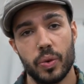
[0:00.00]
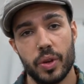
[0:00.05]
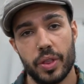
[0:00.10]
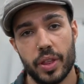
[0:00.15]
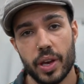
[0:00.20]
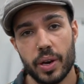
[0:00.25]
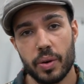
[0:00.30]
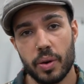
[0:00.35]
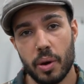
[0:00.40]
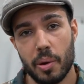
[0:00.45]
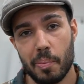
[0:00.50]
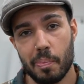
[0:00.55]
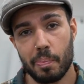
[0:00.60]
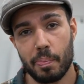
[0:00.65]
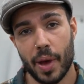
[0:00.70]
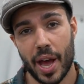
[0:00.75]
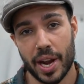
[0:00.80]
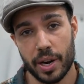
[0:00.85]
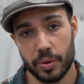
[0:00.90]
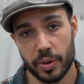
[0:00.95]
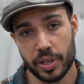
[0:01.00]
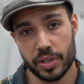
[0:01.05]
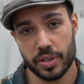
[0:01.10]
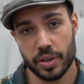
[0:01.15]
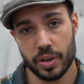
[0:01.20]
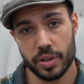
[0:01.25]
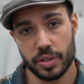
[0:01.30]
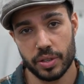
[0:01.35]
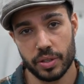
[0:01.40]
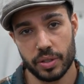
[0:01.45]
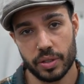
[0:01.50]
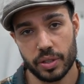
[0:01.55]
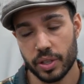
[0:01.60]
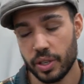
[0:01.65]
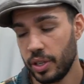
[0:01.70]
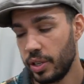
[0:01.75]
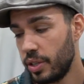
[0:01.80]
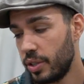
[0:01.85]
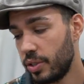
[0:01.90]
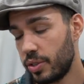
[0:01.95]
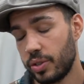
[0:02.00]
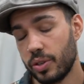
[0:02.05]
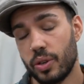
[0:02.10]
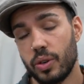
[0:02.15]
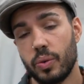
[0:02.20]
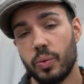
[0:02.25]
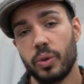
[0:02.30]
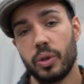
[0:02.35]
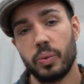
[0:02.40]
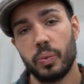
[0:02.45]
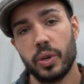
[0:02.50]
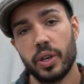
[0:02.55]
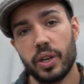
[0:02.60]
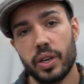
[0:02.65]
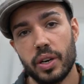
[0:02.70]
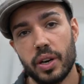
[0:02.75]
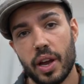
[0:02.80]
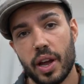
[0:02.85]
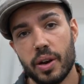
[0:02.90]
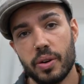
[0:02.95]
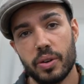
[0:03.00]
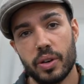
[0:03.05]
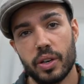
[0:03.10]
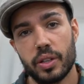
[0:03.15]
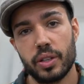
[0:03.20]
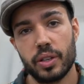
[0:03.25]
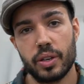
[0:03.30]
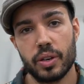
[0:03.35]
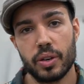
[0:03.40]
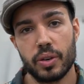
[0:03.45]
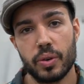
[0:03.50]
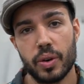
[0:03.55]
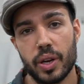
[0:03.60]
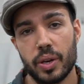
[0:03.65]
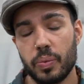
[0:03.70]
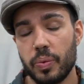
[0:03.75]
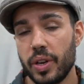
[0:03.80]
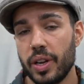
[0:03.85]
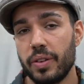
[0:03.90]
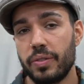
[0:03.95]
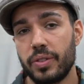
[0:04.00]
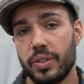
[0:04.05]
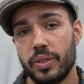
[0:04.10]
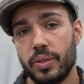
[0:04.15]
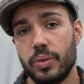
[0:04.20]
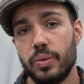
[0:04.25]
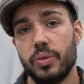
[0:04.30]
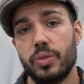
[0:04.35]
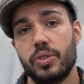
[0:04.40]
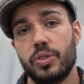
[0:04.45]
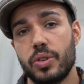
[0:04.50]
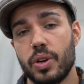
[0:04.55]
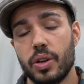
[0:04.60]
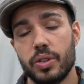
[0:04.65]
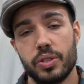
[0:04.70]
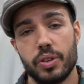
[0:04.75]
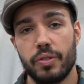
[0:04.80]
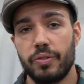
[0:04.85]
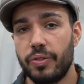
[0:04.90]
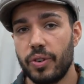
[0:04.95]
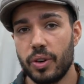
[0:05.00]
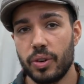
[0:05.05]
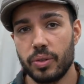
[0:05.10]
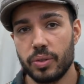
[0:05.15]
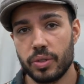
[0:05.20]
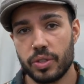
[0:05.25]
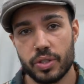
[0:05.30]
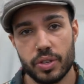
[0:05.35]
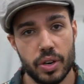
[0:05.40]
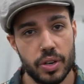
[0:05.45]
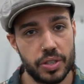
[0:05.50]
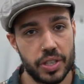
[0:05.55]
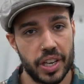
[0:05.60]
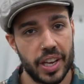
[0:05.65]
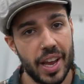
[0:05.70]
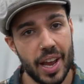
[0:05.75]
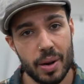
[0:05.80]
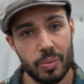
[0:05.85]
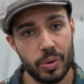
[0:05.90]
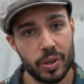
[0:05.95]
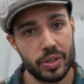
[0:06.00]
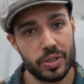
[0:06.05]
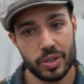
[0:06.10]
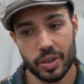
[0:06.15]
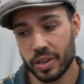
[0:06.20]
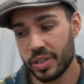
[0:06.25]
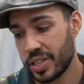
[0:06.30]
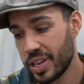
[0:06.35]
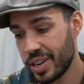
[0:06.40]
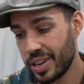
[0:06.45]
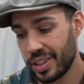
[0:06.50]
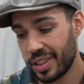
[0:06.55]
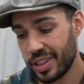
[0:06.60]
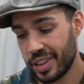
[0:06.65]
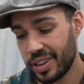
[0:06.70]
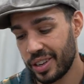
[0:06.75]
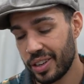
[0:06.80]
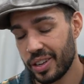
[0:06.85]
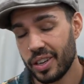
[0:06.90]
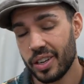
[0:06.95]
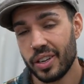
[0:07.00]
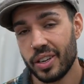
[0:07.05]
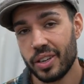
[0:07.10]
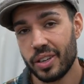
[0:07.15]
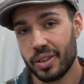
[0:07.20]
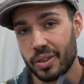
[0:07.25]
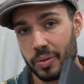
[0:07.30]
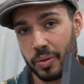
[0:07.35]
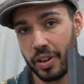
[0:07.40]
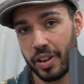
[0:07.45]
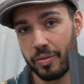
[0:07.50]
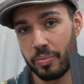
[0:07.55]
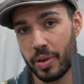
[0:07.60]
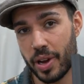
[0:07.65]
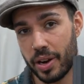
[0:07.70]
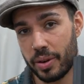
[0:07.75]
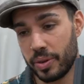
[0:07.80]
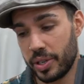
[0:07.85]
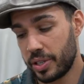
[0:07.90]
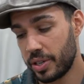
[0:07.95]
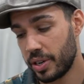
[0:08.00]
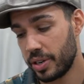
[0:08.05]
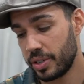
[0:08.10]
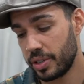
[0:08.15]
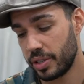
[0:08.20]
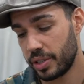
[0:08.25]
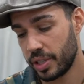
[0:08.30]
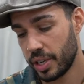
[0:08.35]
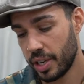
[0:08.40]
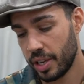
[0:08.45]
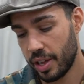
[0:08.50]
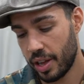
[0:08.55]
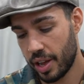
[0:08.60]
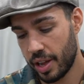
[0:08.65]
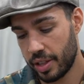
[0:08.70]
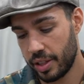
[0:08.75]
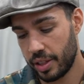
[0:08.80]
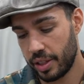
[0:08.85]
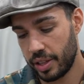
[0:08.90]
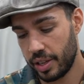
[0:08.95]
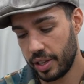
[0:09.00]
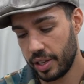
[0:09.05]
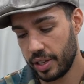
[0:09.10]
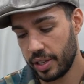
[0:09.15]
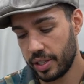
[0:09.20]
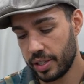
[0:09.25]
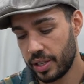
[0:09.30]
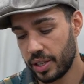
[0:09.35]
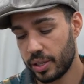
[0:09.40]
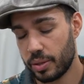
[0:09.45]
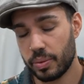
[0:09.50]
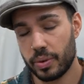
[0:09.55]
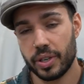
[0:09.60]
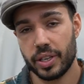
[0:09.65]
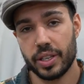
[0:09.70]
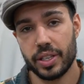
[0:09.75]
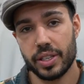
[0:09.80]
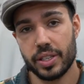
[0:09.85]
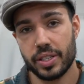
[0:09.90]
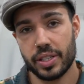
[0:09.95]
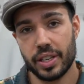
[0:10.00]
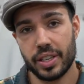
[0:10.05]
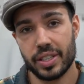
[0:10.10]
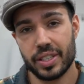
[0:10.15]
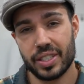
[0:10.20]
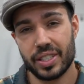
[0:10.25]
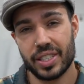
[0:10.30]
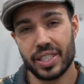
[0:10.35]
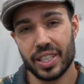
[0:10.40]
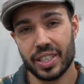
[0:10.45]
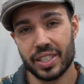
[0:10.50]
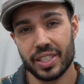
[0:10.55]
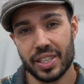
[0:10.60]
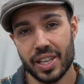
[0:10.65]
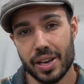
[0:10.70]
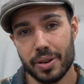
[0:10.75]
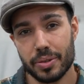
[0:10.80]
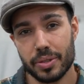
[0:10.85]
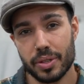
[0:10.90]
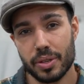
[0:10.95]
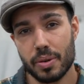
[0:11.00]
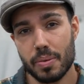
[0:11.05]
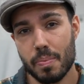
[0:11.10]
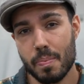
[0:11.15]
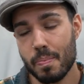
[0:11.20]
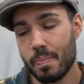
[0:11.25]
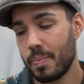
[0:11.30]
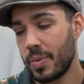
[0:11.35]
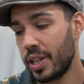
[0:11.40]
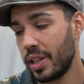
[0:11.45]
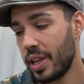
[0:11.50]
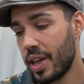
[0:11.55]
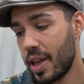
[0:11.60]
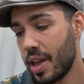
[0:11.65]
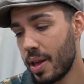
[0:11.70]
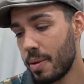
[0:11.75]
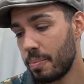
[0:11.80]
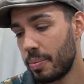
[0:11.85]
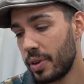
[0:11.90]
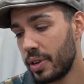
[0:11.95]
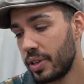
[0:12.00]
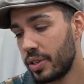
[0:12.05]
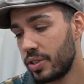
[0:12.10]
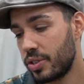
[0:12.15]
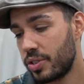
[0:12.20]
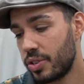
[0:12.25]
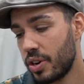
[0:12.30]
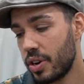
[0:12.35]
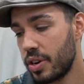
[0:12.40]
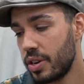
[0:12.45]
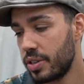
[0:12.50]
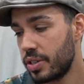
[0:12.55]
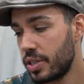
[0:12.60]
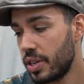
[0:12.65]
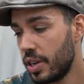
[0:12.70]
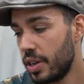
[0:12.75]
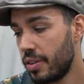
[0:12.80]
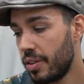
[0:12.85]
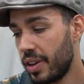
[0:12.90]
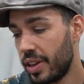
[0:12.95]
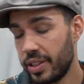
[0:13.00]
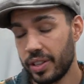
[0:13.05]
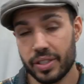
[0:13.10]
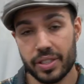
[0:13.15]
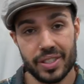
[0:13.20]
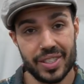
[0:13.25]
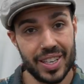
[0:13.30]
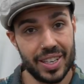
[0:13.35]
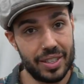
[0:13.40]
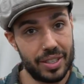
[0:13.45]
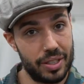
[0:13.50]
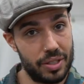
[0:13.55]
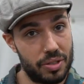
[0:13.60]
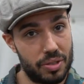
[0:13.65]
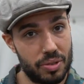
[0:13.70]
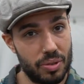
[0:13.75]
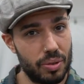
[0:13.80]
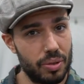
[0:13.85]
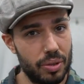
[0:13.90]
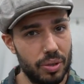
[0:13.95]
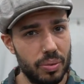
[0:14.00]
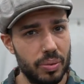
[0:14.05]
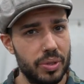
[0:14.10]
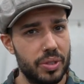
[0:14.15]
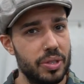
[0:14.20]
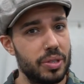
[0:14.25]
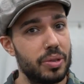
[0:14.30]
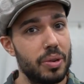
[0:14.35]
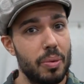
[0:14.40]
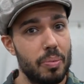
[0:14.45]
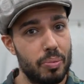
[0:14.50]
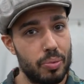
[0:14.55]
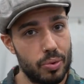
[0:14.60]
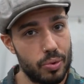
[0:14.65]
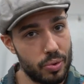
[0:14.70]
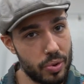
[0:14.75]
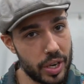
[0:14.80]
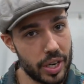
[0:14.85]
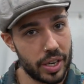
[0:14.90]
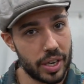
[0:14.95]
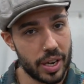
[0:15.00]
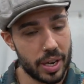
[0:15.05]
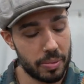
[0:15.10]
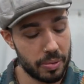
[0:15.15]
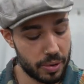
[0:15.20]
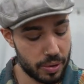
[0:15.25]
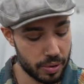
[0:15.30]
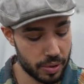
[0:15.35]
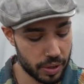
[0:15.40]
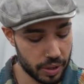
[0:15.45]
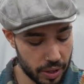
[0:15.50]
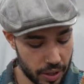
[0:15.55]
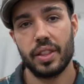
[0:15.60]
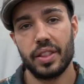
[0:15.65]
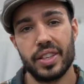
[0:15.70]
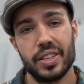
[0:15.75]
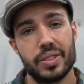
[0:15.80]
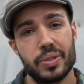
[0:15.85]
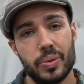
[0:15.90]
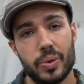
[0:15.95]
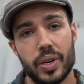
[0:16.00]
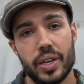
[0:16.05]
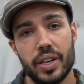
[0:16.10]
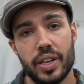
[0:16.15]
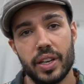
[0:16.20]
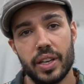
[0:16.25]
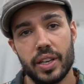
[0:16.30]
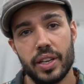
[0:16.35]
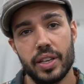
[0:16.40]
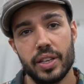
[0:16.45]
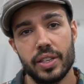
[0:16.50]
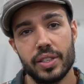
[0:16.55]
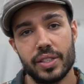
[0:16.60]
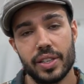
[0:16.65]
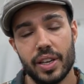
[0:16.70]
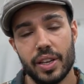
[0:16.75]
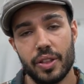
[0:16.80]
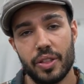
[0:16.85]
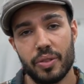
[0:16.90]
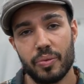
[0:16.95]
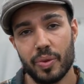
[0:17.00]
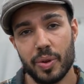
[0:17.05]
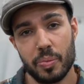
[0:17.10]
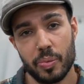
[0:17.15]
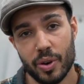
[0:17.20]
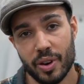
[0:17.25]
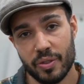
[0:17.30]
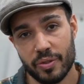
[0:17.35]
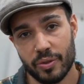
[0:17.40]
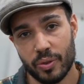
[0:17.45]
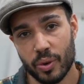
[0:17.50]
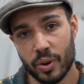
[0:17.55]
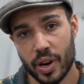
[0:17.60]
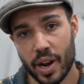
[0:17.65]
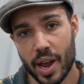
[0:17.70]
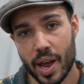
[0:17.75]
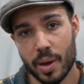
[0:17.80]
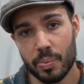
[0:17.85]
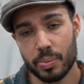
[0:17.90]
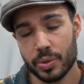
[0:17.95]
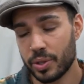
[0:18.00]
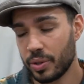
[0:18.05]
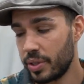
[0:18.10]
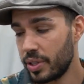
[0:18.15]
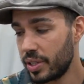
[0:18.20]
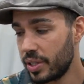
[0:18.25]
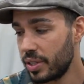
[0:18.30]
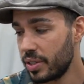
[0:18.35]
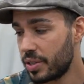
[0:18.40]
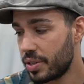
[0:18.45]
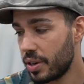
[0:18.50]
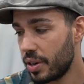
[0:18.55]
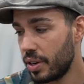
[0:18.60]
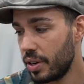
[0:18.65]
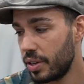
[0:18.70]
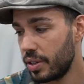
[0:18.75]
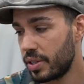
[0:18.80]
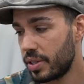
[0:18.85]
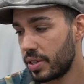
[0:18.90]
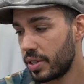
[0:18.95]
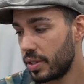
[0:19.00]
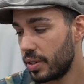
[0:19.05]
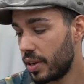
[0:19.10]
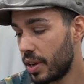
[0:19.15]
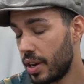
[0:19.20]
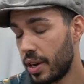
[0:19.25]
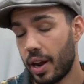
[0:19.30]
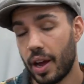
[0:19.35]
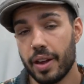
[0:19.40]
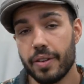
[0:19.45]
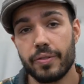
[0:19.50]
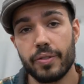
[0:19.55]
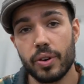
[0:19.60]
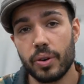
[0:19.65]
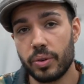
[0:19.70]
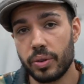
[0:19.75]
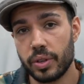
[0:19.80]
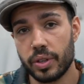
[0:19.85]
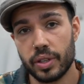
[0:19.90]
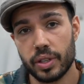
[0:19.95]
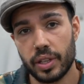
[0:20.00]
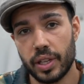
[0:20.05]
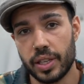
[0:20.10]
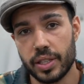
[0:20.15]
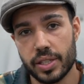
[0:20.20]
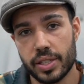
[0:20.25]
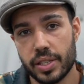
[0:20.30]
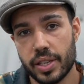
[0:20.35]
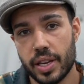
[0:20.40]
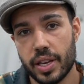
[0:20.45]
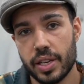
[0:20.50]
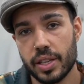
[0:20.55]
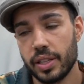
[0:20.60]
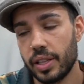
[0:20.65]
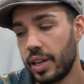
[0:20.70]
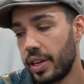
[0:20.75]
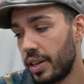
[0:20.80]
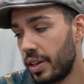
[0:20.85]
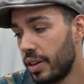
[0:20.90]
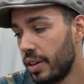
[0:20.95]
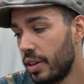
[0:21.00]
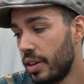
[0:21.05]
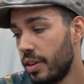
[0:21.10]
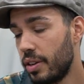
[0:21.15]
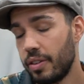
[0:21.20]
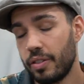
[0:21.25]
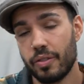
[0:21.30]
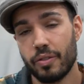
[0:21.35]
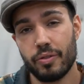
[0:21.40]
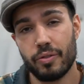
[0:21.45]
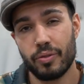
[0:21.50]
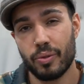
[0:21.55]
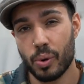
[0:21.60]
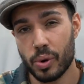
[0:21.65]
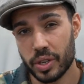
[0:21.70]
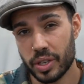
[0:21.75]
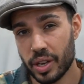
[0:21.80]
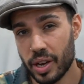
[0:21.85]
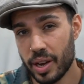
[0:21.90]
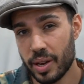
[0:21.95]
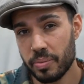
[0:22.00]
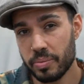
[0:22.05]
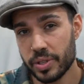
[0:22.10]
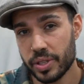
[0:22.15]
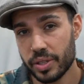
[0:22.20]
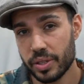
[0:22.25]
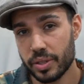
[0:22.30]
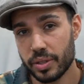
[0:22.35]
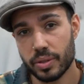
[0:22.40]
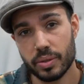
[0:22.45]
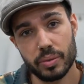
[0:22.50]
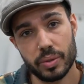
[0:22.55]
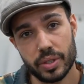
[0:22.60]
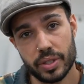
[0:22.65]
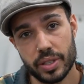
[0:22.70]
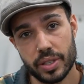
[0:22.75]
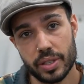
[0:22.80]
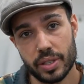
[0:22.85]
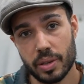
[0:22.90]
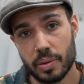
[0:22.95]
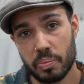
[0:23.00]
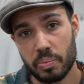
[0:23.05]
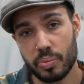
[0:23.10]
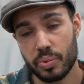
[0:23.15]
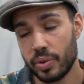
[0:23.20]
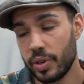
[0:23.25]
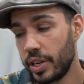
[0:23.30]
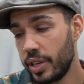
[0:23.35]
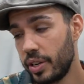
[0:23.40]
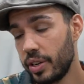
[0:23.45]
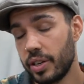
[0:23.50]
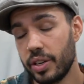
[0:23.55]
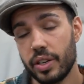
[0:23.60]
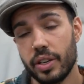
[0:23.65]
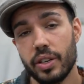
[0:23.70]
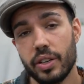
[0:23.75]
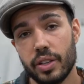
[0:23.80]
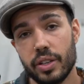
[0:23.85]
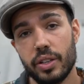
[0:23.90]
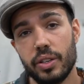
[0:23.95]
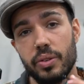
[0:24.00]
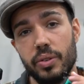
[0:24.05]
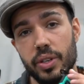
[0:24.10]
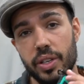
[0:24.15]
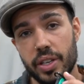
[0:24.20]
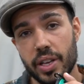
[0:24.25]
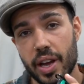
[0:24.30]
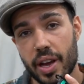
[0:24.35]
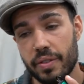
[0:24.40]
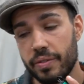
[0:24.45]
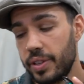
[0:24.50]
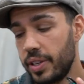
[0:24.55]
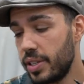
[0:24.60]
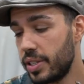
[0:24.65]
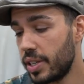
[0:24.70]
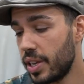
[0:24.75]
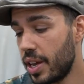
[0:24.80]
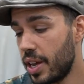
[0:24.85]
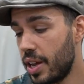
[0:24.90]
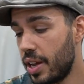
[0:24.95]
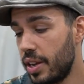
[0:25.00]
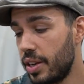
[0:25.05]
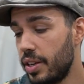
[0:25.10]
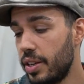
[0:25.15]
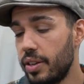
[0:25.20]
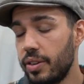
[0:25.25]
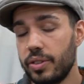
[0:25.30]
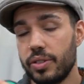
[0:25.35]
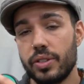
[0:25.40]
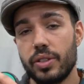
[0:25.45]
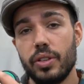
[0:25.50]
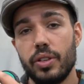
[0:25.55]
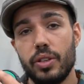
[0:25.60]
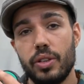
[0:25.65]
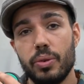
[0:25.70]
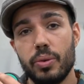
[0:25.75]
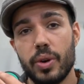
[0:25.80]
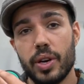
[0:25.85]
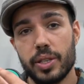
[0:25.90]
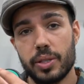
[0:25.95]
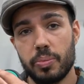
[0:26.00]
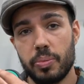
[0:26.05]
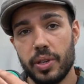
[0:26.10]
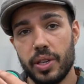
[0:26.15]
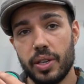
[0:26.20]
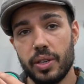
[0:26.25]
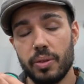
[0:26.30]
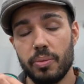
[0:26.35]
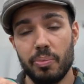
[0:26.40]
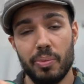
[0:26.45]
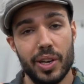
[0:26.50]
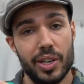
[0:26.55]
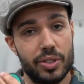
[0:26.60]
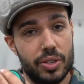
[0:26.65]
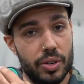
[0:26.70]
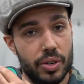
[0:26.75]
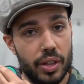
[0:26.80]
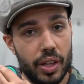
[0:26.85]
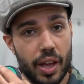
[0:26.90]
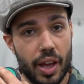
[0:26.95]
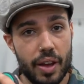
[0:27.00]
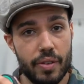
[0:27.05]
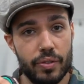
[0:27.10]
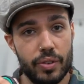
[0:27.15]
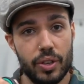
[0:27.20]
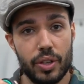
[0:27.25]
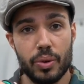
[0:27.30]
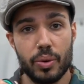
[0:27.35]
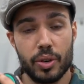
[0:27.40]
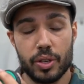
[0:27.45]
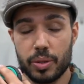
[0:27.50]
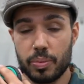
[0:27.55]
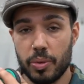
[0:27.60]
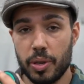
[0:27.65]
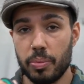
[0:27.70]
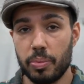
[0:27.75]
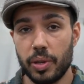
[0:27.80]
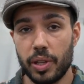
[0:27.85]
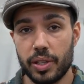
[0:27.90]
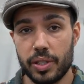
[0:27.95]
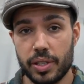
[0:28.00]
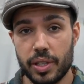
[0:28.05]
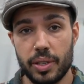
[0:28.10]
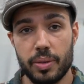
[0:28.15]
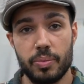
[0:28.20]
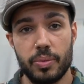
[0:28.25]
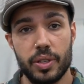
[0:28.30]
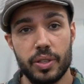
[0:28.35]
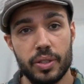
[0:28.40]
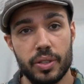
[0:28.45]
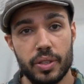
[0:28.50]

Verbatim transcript: without battery chargers. So when we're out on the go and we have to charge our phones, charge a camera, charge anything, we have battery chargers. And this one is a 6,000 milliamp charge. And this is actually solar, which is pretty damn cool. This one is a 3.4 amp. So this can charge an iPhone, let's say like 4 times, which is pretty good. You need to have these, and there's USB. Make sure they have USB plugs in them.